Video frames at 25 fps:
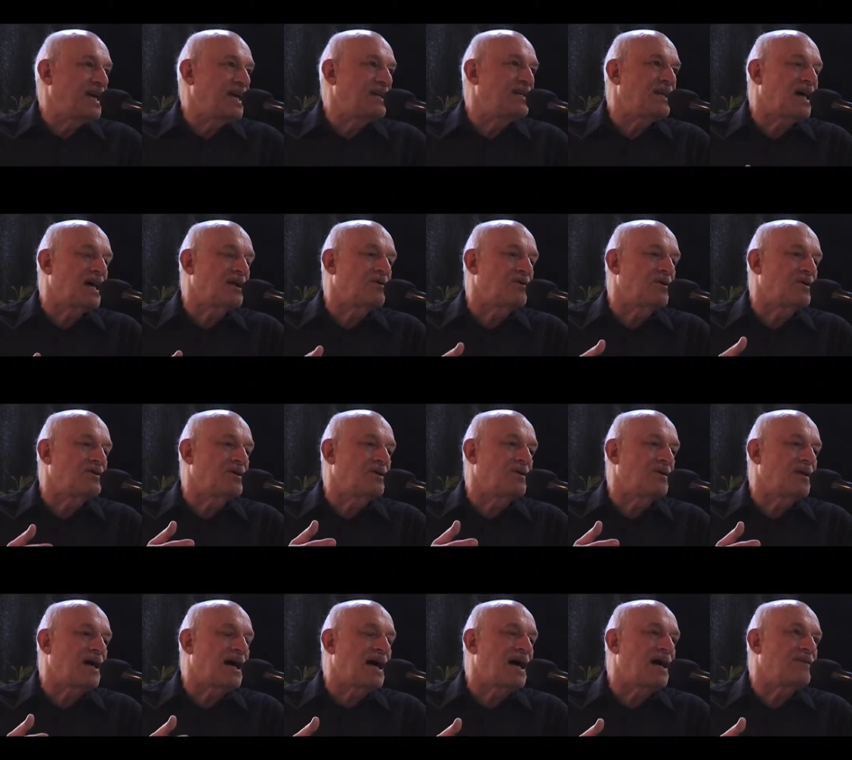and not only on
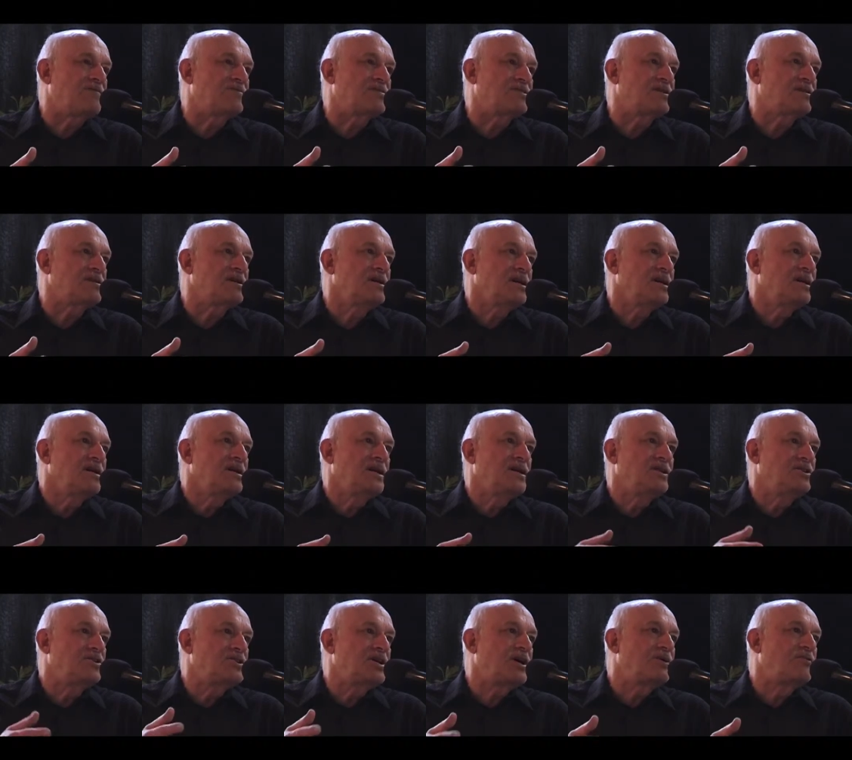their lives
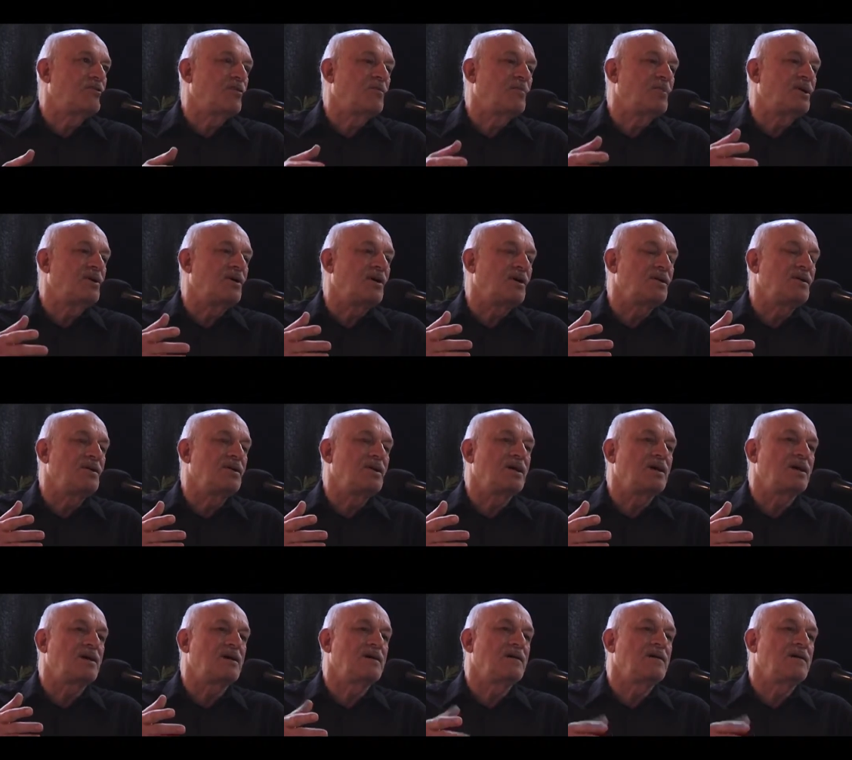in general, but on